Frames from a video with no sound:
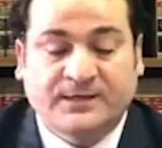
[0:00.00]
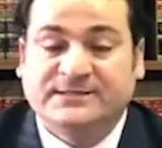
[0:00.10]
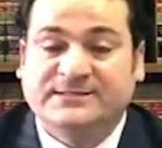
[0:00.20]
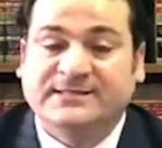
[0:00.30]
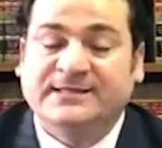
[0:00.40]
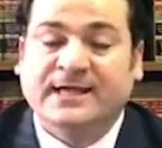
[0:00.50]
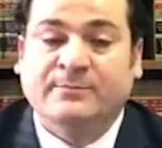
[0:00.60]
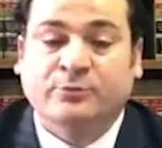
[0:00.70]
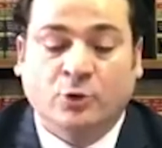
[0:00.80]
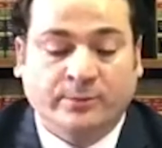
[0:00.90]
seek
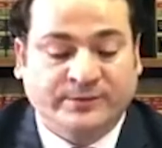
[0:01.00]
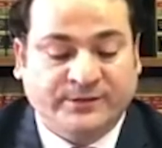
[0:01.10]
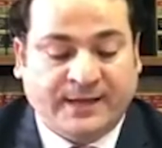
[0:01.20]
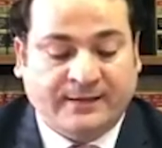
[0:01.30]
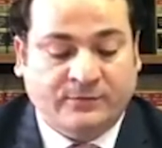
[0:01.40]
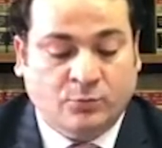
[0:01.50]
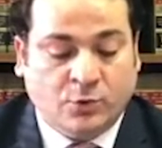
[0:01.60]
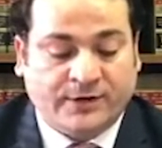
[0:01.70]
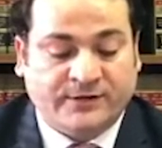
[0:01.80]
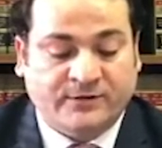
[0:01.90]
employment and
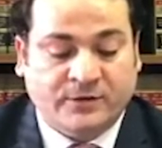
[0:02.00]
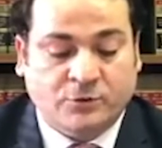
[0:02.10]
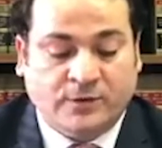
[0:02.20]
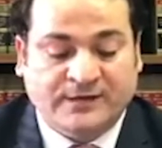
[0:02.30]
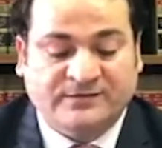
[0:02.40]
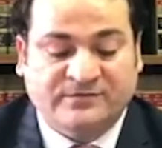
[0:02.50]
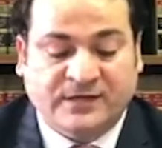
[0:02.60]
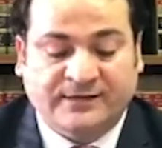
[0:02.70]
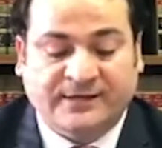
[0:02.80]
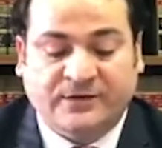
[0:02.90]
work in the US
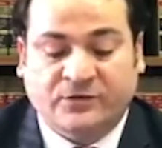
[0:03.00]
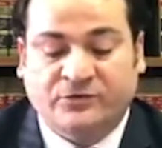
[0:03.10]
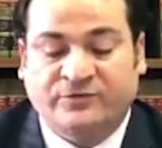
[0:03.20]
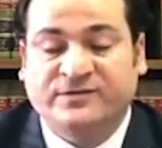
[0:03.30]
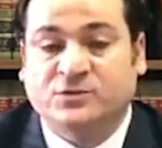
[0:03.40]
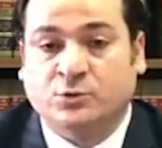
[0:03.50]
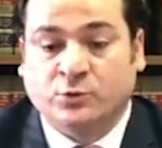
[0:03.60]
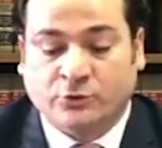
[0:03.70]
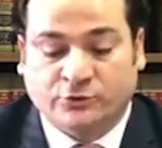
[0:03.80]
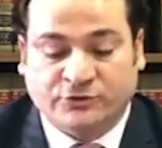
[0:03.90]
without any other visa or
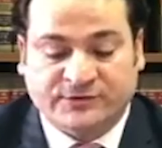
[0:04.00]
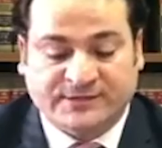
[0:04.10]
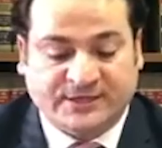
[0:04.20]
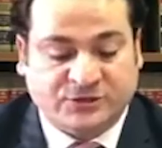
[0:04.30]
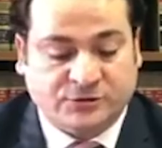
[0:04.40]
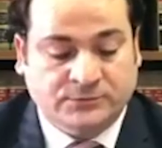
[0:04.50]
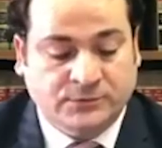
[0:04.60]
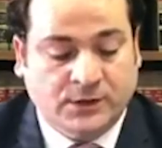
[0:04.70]
work authorization,